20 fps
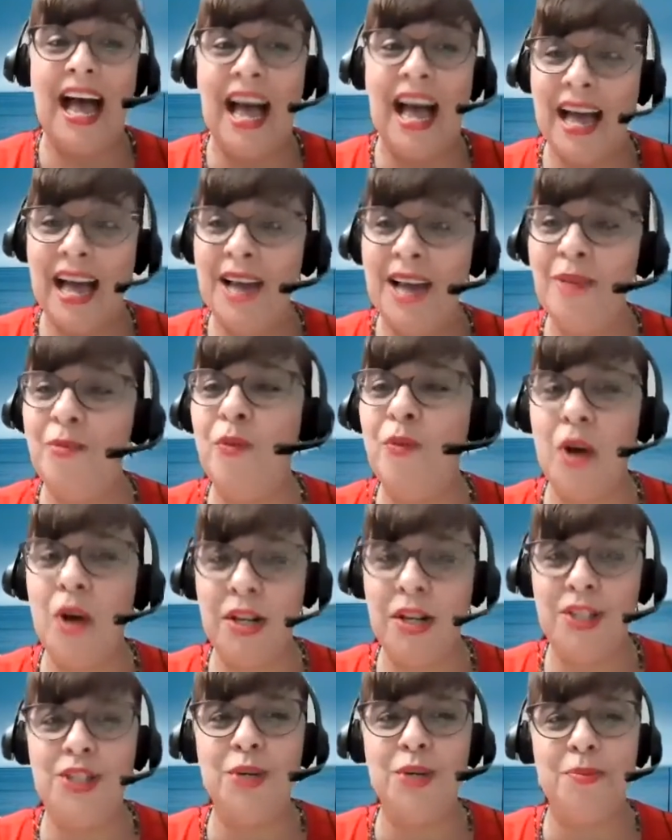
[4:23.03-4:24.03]
I
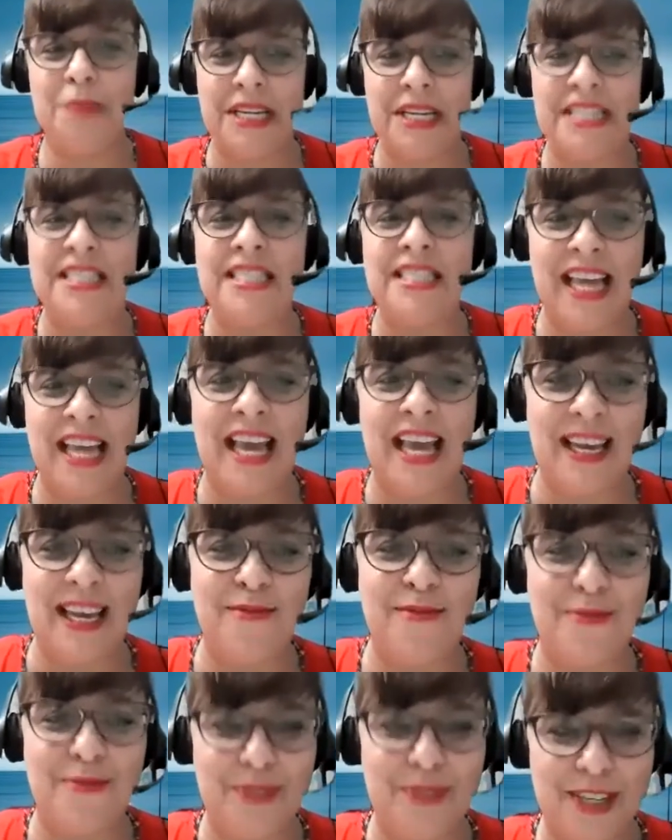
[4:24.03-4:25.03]
want to be
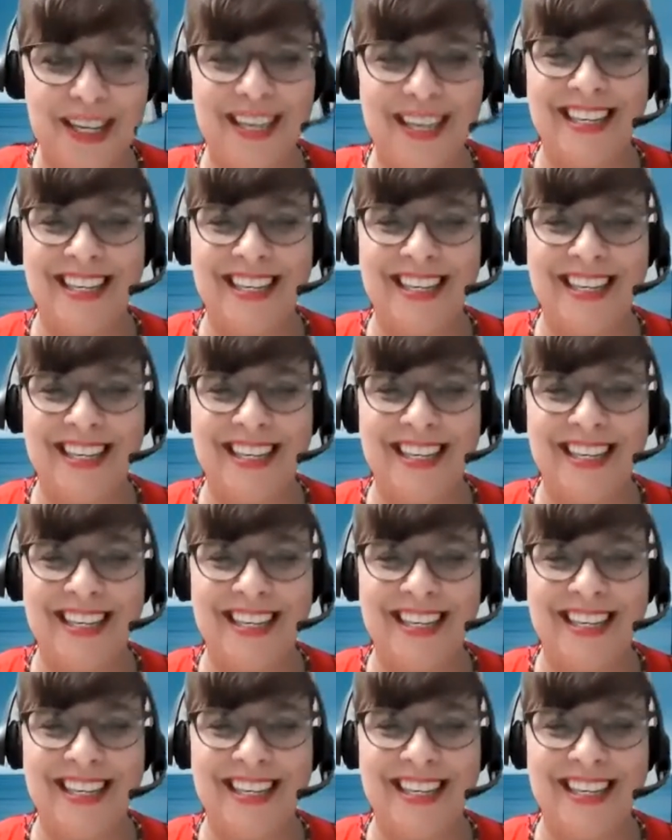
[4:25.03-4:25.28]
saved.